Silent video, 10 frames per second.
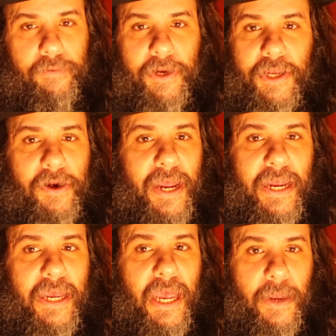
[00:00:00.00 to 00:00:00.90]
Bring your
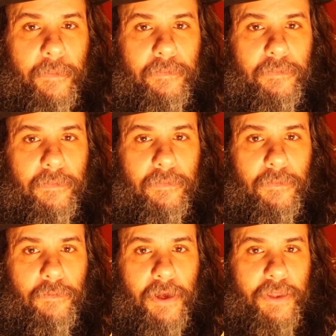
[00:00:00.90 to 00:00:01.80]
A game,
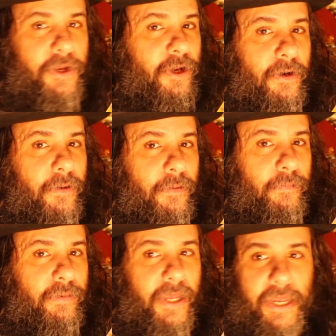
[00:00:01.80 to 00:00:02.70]
whether you're
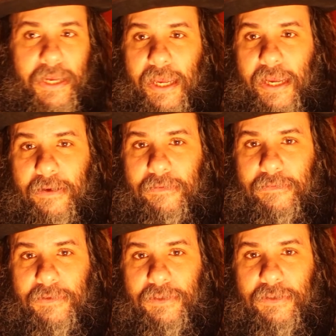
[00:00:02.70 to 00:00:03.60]
playing a
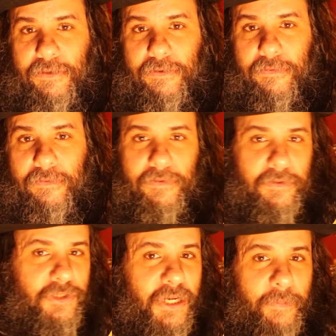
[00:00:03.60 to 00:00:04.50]

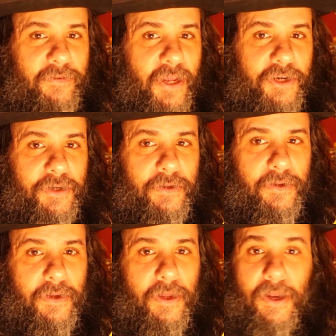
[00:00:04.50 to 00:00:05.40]
cheap session,
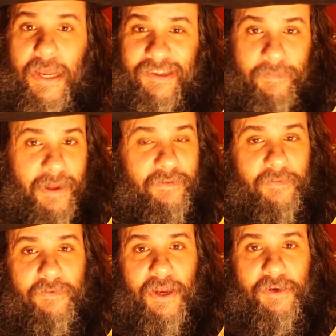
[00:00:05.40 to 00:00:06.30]

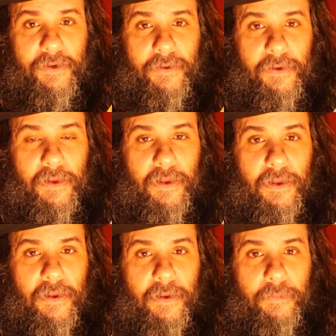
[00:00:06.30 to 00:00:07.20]
expensive session,
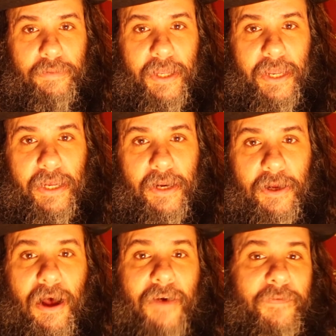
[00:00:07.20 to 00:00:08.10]
playing at
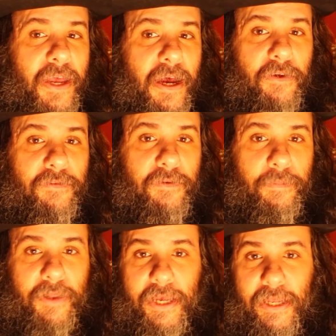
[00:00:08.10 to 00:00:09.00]
a coffee house or
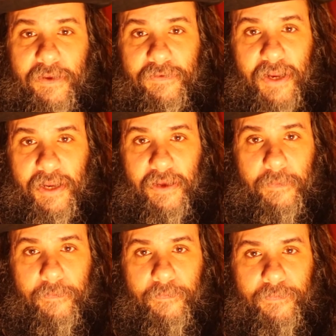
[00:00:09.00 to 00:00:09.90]
playing at a
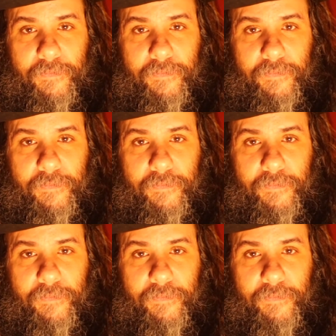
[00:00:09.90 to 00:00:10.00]
stadium.